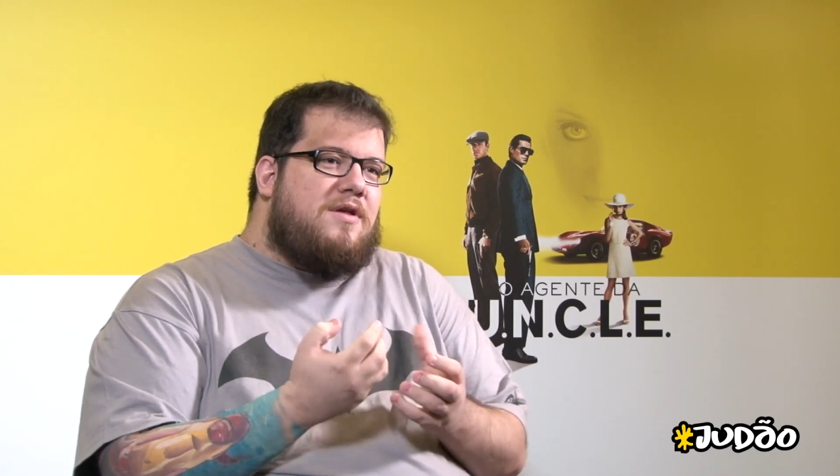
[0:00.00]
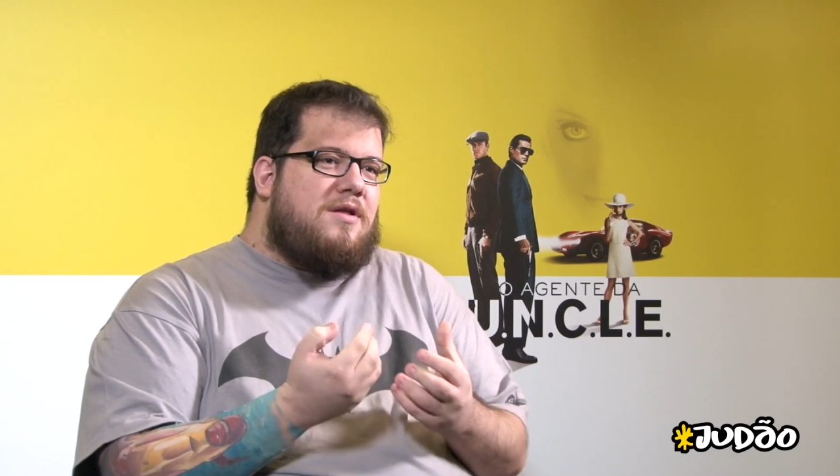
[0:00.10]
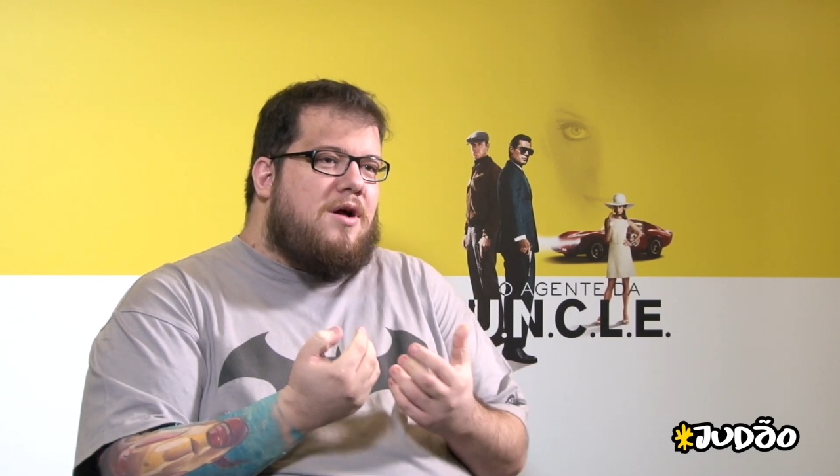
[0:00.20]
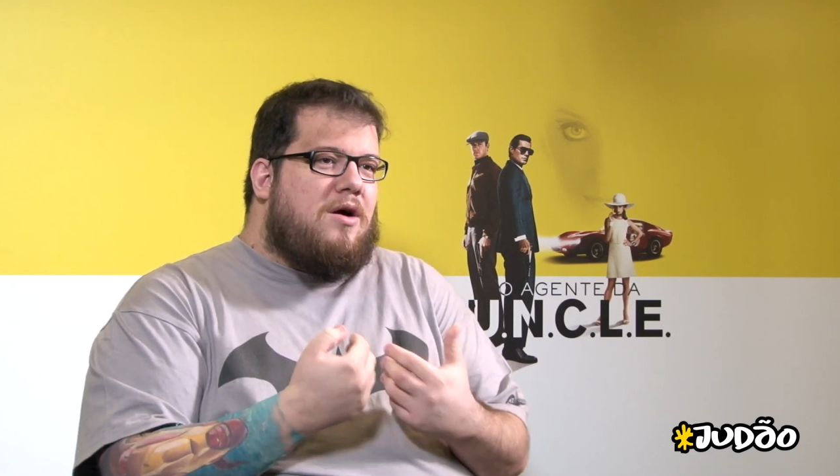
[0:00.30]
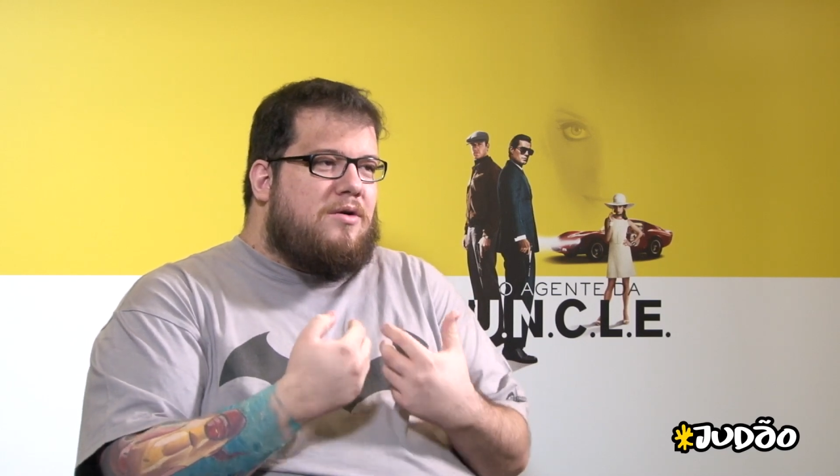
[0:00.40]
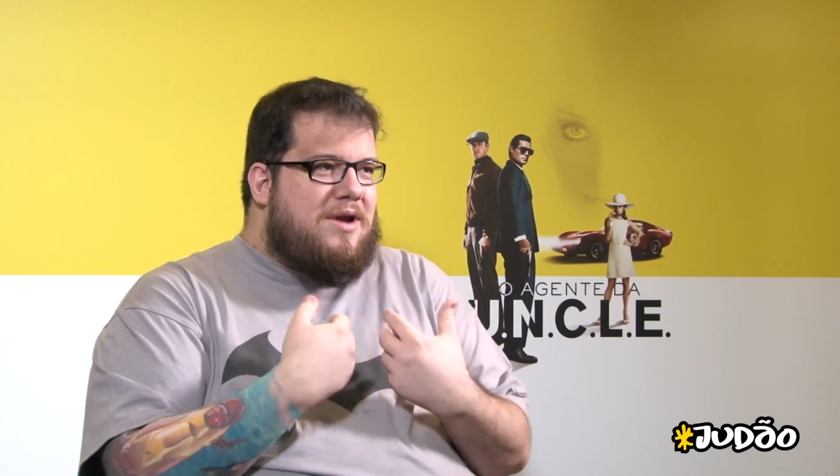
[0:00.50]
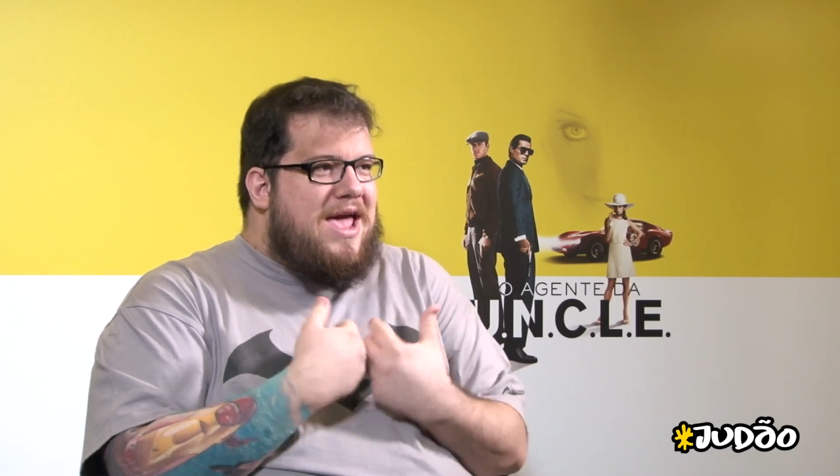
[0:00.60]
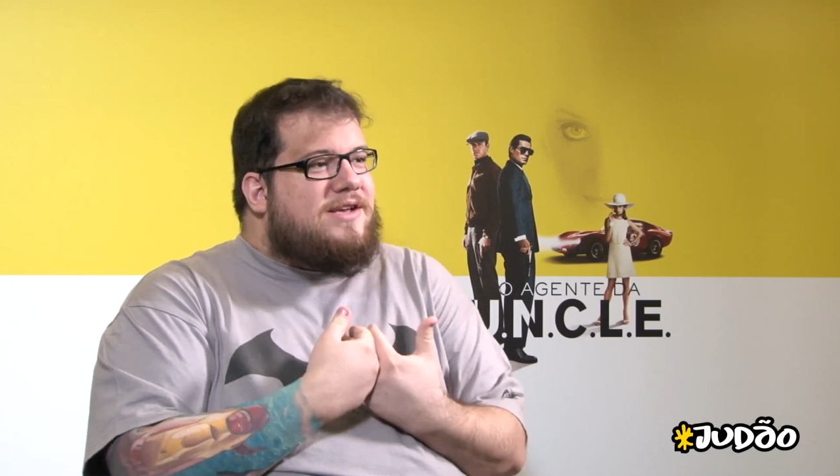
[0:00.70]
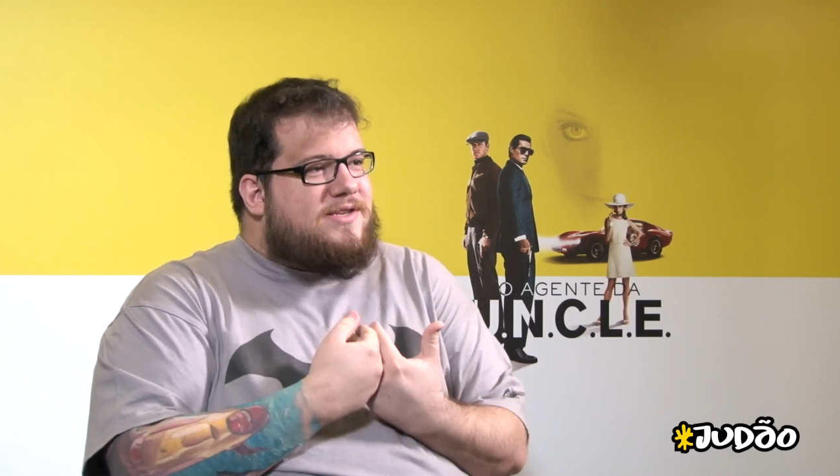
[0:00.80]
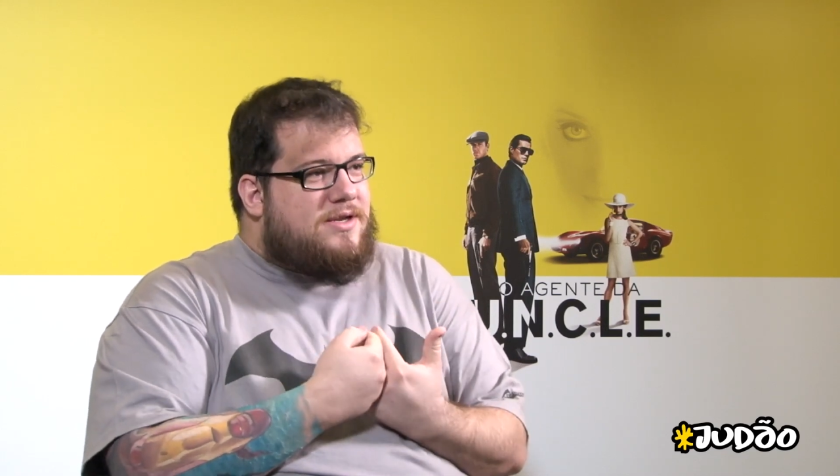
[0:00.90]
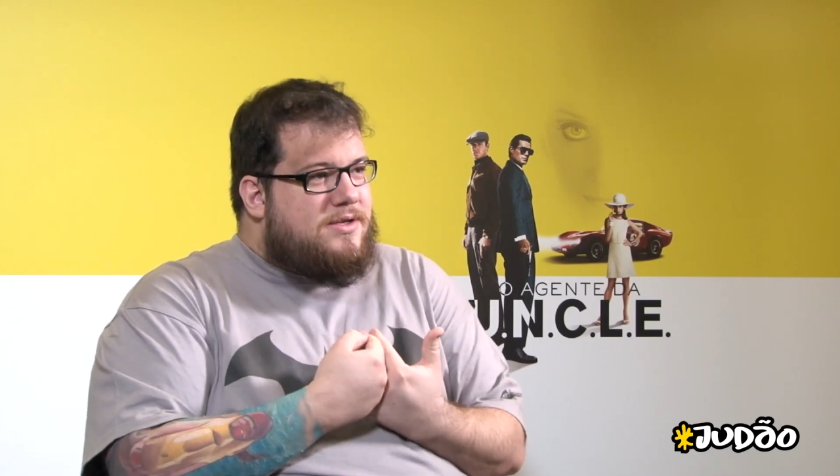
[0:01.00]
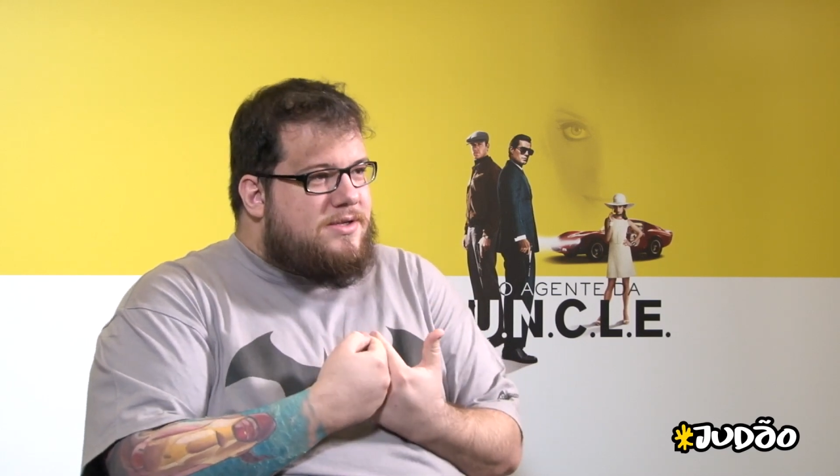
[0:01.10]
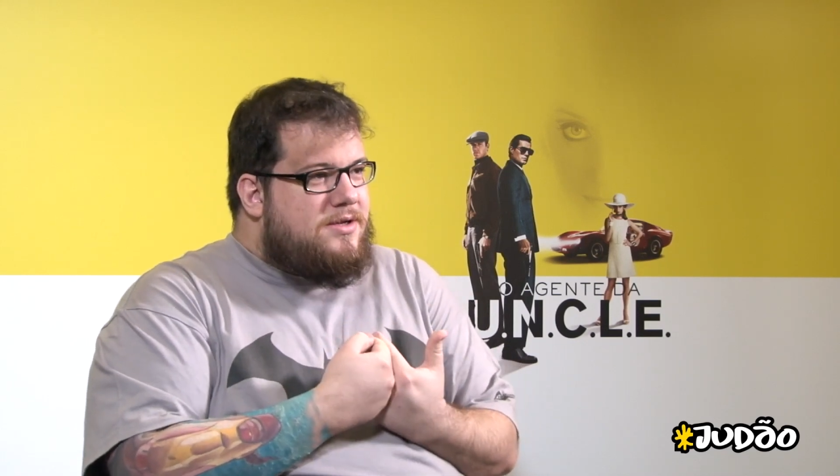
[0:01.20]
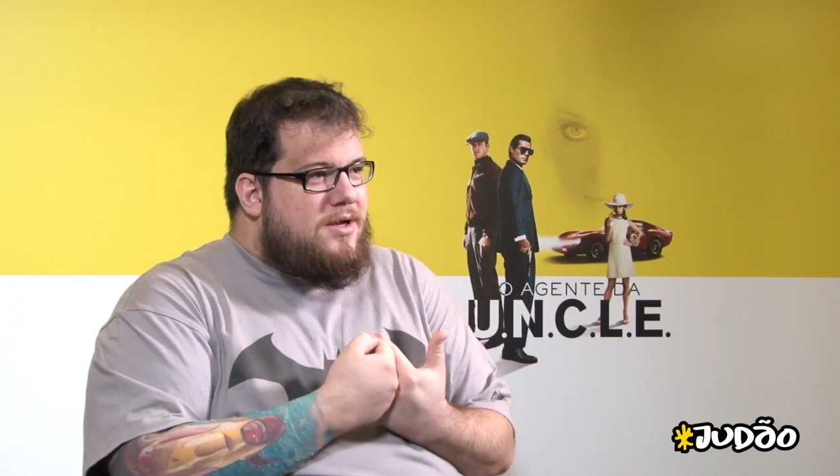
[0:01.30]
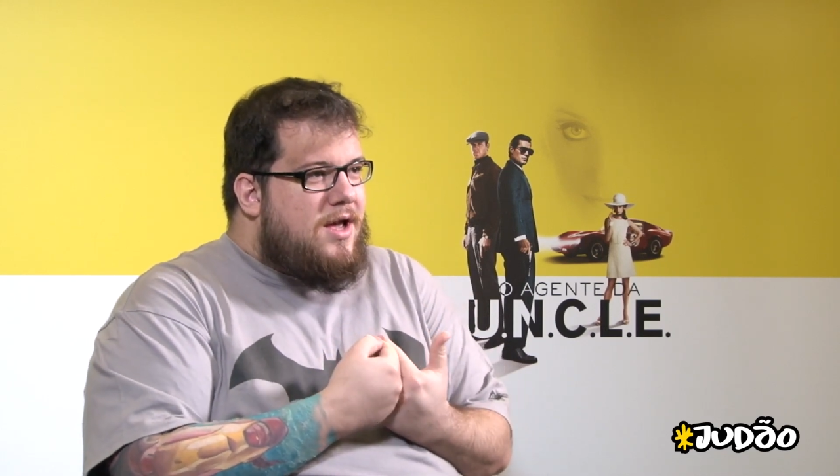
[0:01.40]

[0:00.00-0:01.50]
the own accent.